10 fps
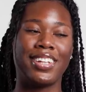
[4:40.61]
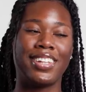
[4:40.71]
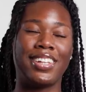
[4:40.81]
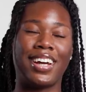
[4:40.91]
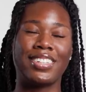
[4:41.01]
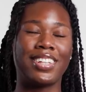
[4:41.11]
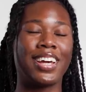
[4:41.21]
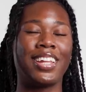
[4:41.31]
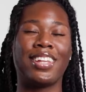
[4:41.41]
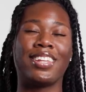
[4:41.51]
that's
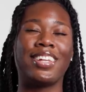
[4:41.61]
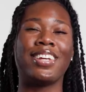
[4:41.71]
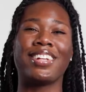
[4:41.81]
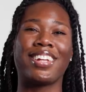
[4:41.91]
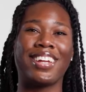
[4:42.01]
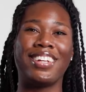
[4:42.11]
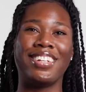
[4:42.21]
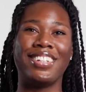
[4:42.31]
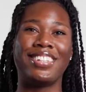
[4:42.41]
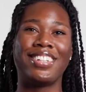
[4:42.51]
kind of the thing. Like
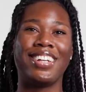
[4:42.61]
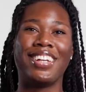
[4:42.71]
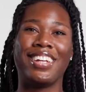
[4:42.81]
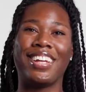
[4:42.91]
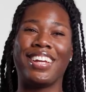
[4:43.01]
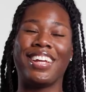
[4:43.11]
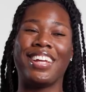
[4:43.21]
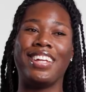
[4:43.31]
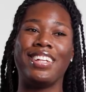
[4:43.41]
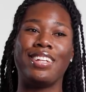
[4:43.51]
he's,
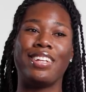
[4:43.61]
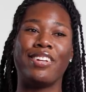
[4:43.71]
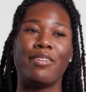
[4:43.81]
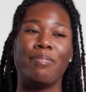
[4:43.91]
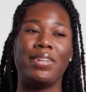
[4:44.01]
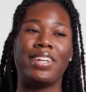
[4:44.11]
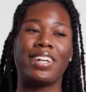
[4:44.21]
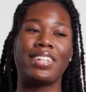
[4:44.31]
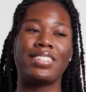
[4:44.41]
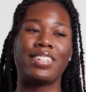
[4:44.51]
He,
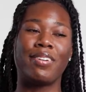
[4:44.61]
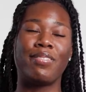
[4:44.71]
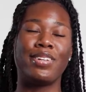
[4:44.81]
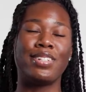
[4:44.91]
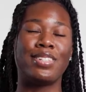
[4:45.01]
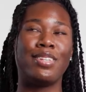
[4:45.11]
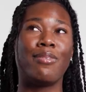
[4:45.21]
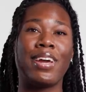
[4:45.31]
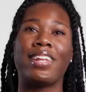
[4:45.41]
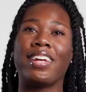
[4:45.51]
because of his, the
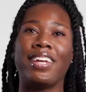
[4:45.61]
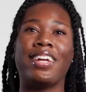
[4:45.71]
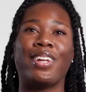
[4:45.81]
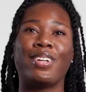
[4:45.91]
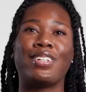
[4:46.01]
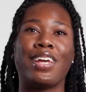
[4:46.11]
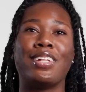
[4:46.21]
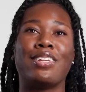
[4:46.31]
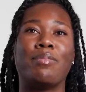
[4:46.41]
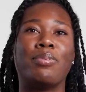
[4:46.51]
way that he
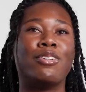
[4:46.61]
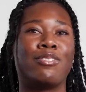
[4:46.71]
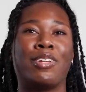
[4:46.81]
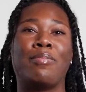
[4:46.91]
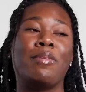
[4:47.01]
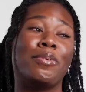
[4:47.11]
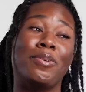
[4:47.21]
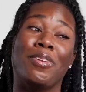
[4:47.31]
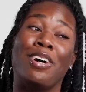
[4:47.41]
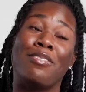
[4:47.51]
entertains, he pulls from the people
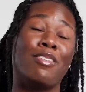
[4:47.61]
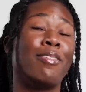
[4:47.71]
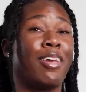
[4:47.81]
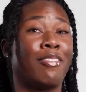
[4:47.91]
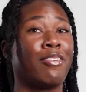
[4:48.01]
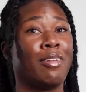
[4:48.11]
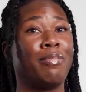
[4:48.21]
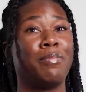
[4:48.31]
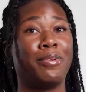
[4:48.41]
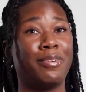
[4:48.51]
who love him and from the
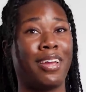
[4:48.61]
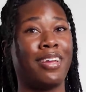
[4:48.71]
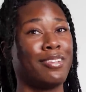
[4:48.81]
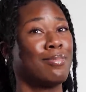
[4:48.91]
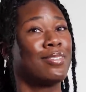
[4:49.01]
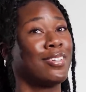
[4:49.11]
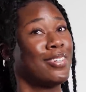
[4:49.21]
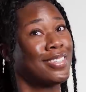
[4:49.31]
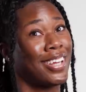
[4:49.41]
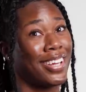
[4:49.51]
people who hate him. So
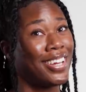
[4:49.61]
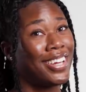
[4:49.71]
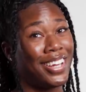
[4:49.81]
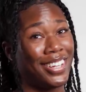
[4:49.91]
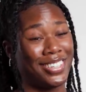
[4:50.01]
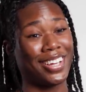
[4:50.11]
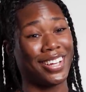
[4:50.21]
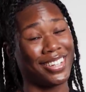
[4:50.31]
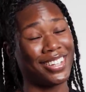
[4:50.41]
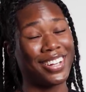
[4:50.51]
it's like, it's
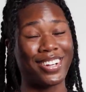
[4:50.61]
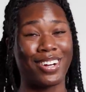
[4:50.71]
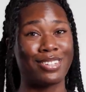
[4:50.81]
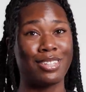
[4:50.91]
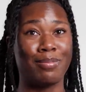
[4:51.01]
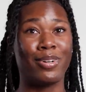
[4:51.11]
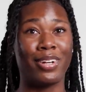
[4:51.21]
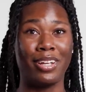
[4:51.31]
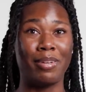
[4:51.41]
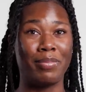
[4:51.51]
kind of across the
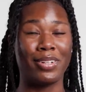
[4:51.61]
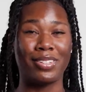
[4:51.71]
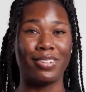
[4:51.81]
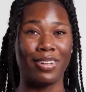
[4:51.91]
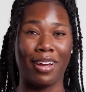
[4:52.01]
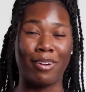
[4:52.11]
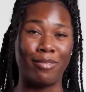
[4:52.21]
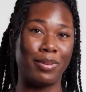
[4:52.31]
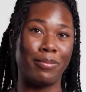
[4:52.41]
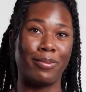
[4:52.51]
board. He appeals to a lot
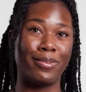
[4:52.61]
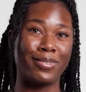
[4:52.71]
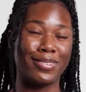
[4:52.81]
of people,